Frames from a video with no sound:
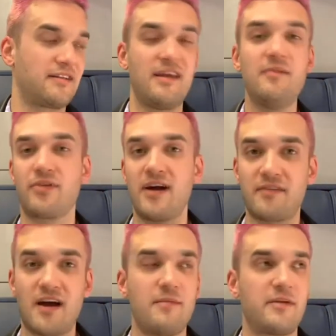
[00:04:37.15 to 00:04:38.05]
improv
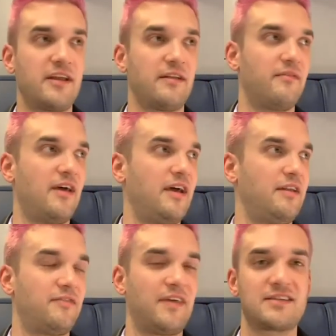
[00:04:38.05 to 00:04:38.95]
comedy and
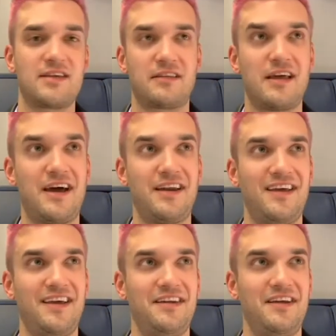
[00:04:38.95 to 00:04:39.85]
things like that,
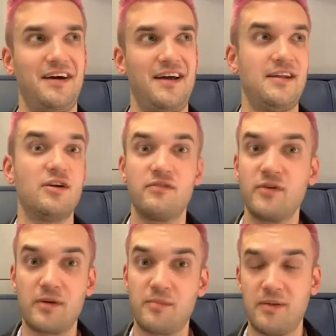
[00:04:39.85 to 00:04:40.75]
and
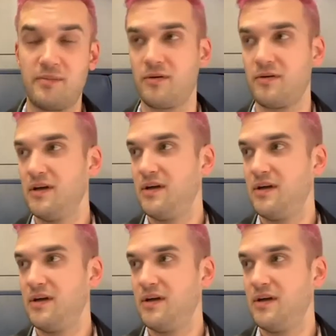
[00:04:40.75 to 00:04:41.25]
interviewing people.